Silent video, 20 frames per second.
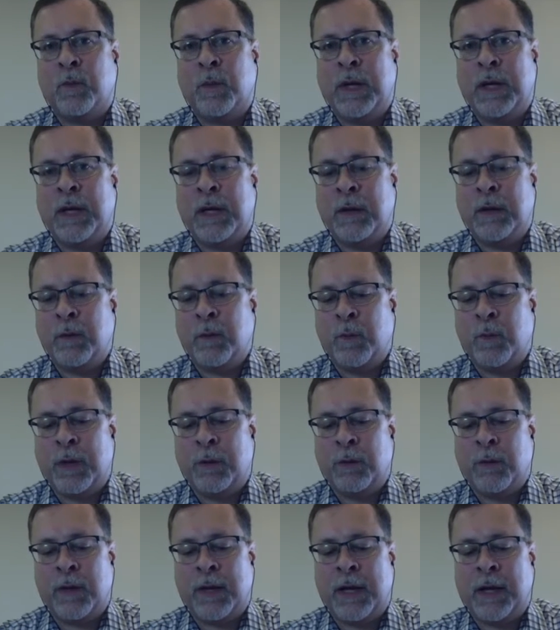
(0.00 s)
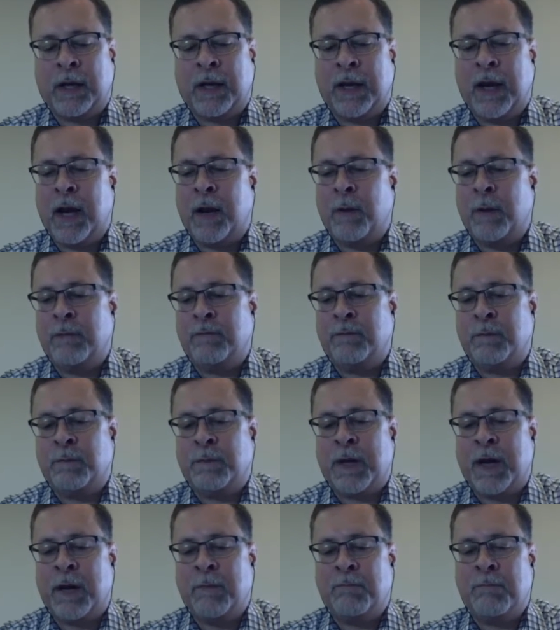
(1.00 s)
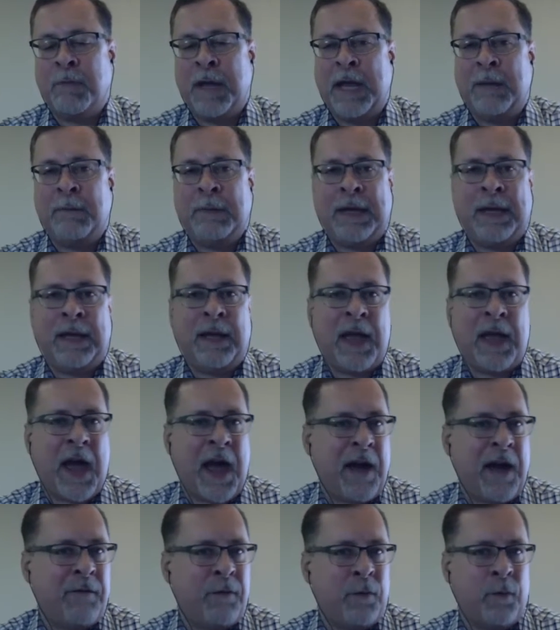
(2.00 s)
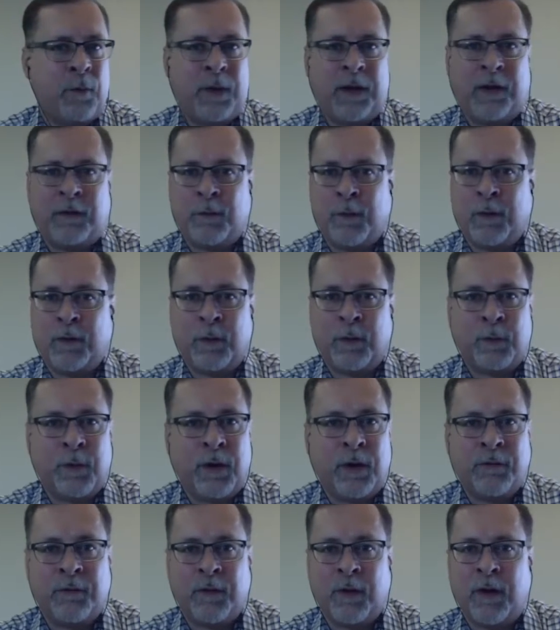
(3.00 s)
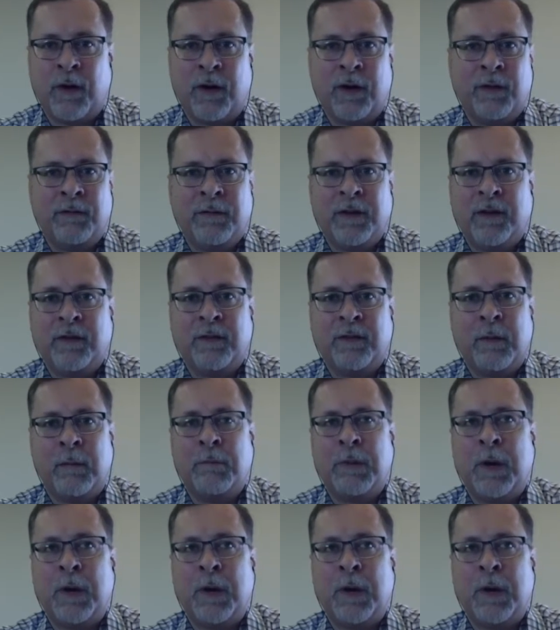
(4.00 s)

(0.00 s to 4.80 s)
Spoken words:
we were like, God, we've got maybe half a week's worth of work for all of us.